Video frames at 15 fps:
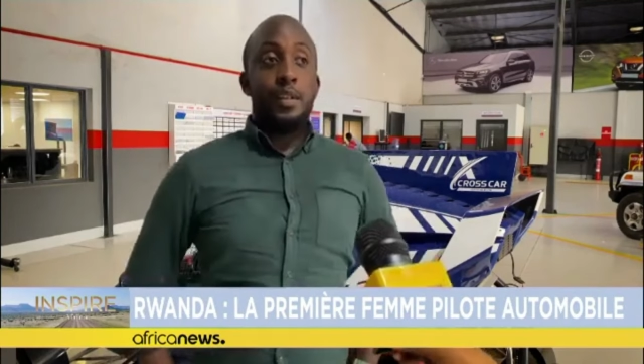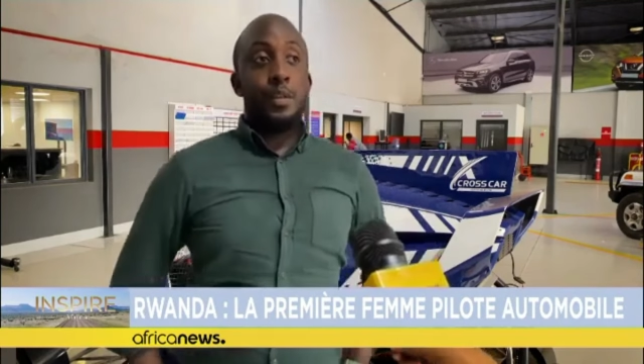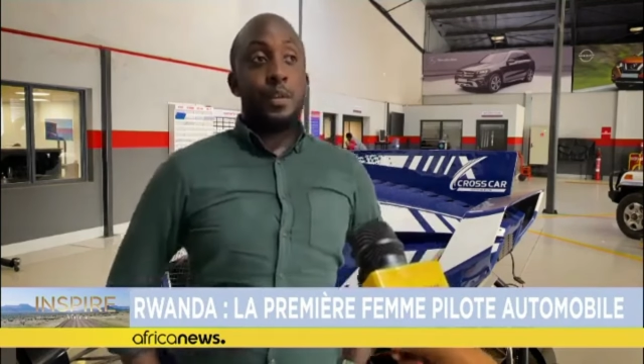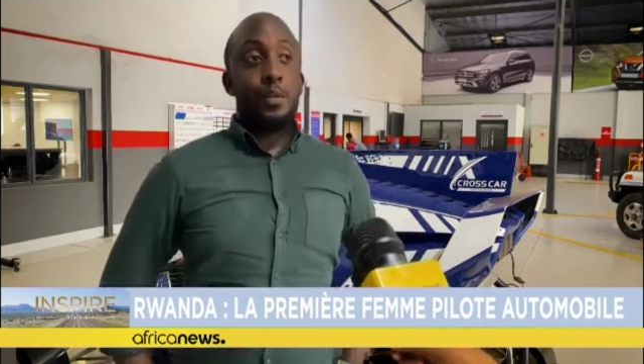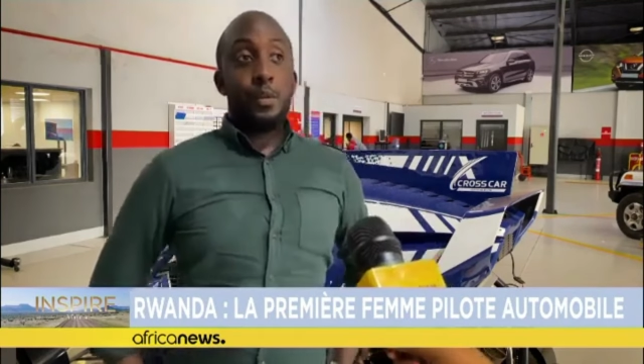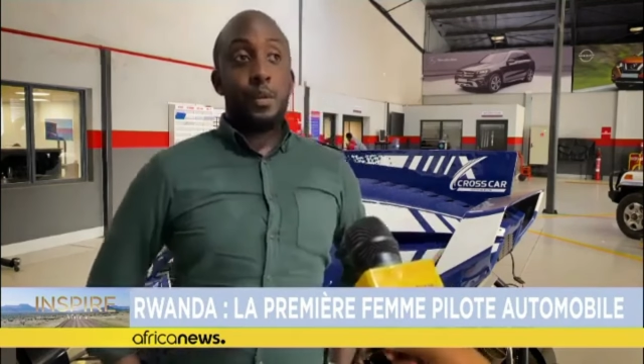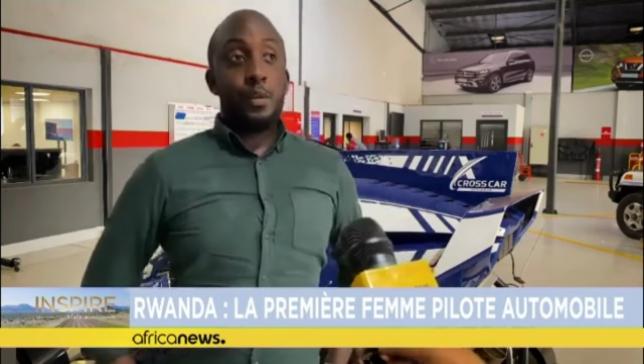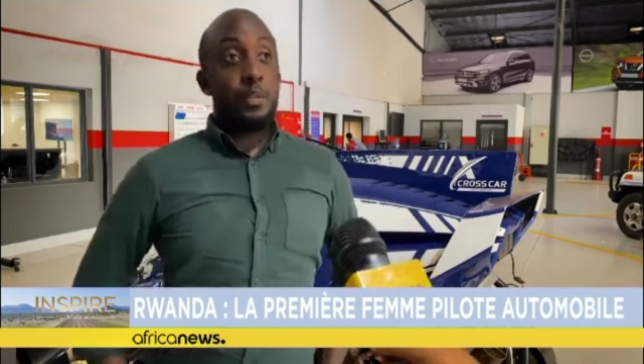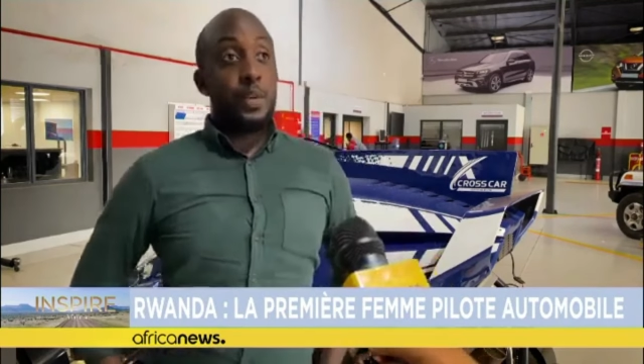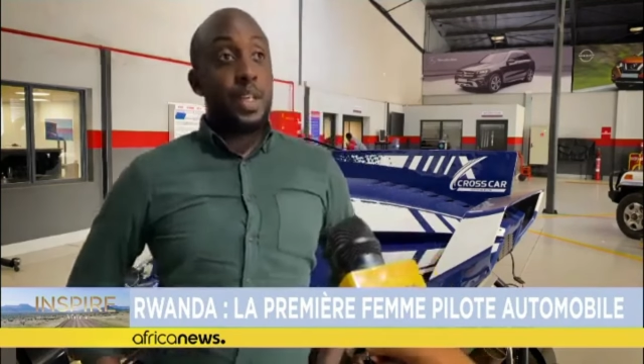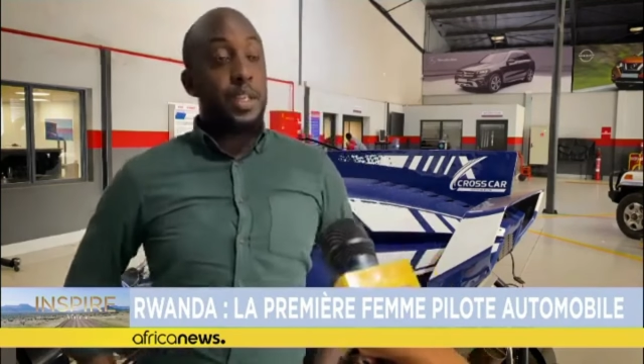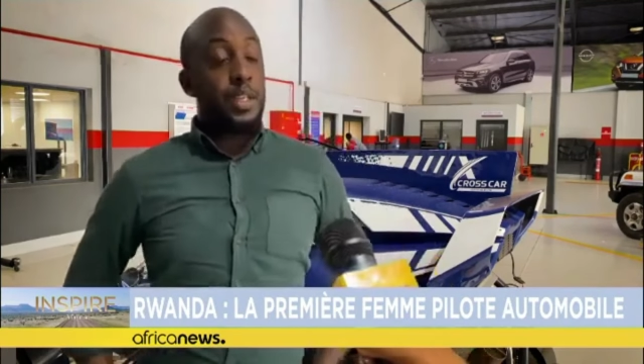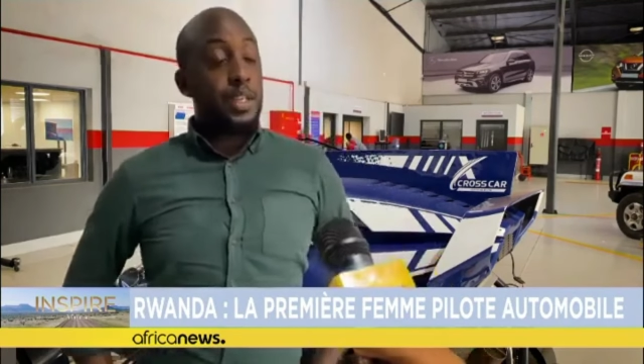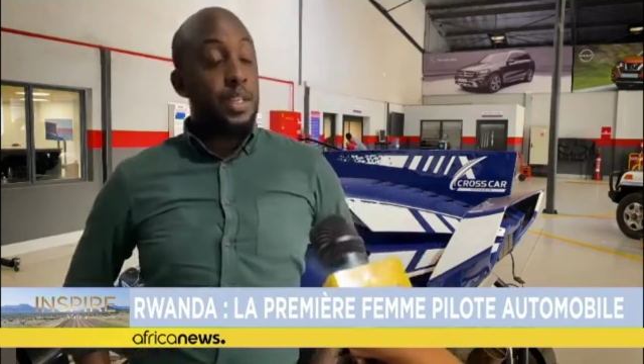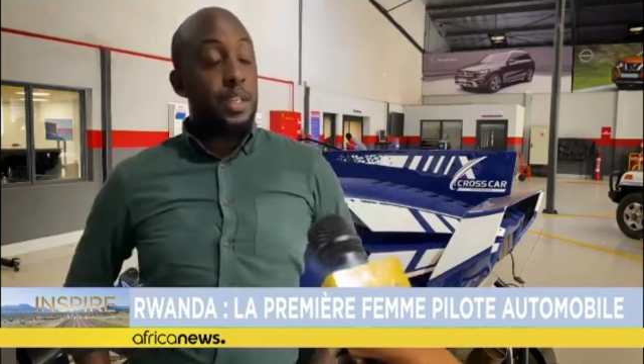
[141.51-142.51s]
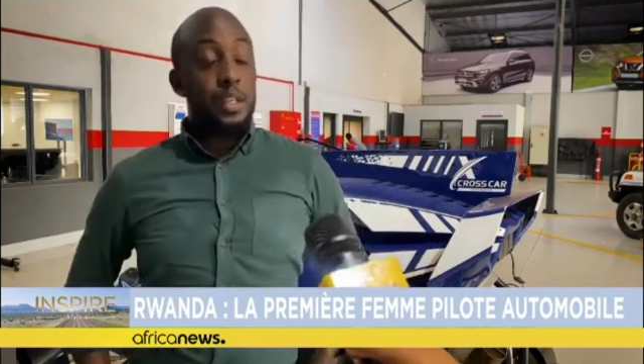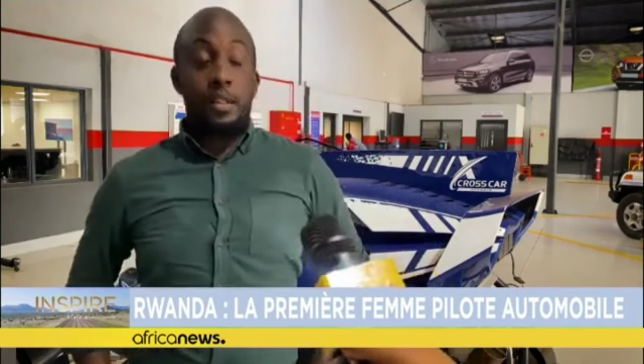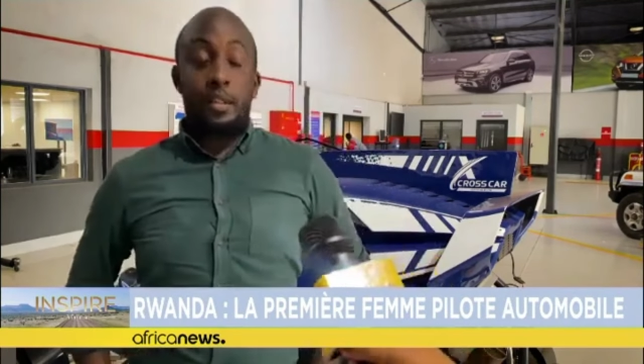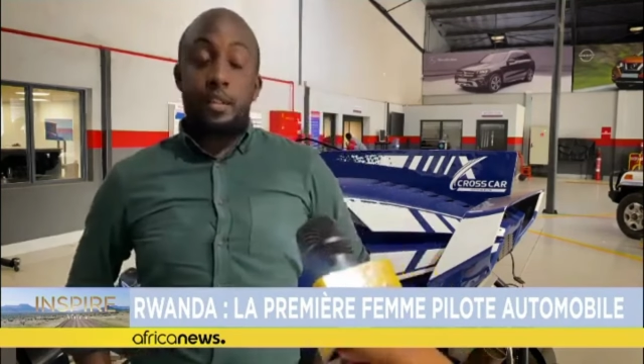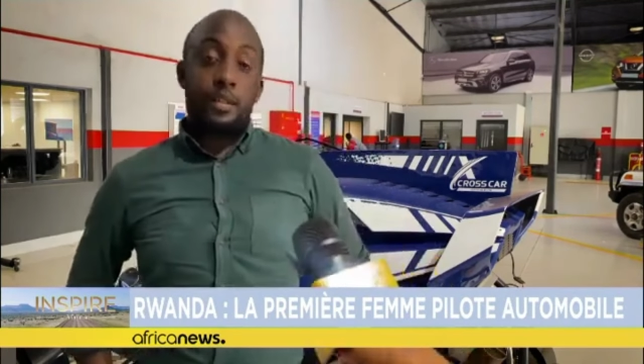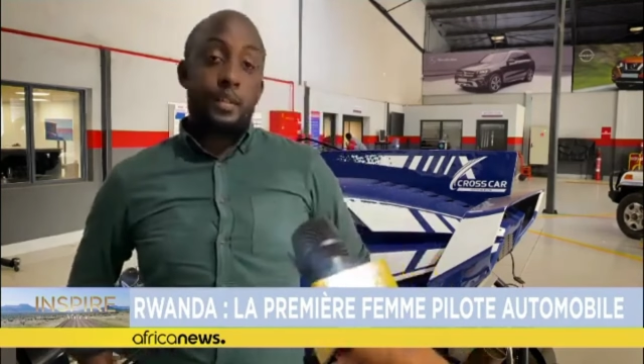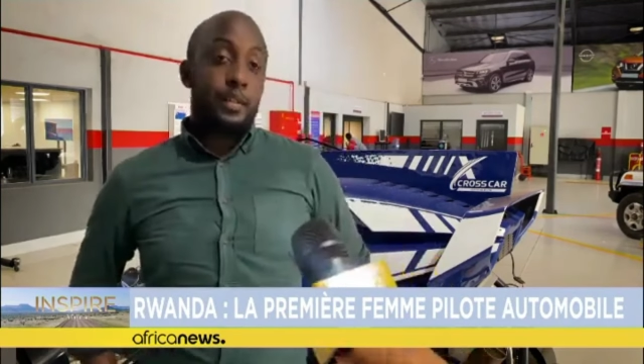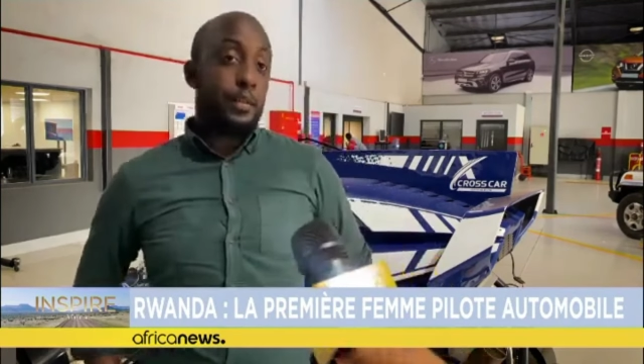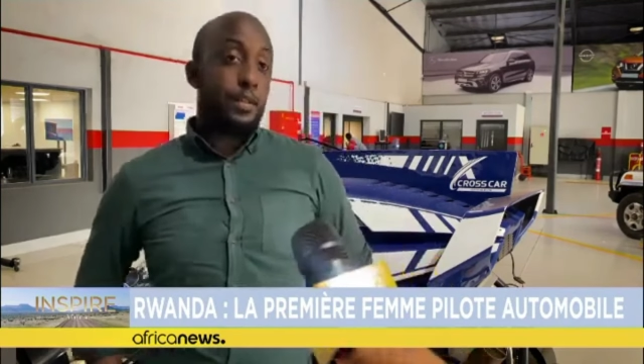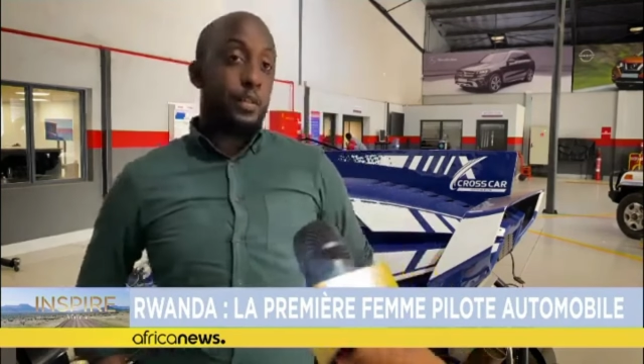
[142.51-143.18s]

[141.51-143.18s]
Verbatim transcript: She was breaking